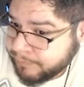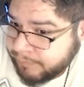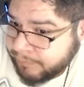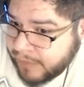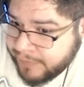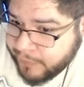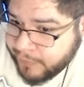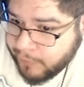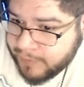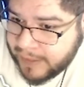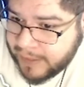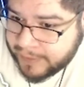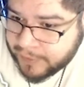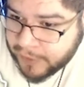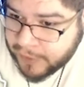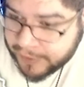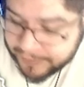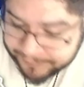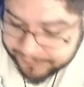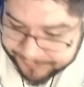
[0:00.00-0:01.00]
They were like,
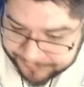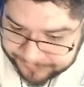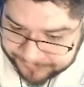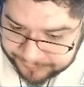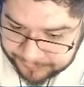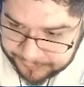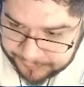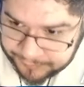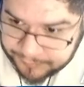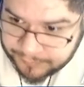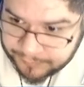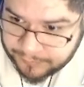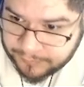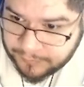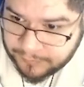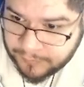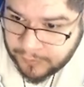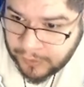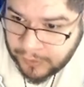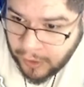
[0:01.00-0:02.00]
look,
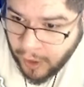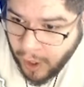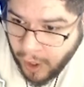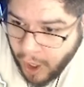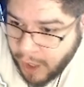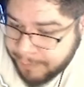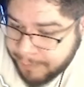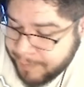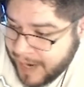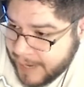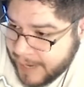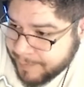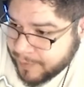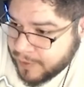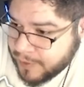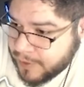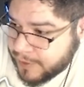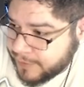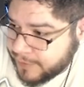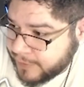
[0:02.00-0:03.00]
on
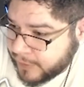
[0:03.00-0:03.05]
paper,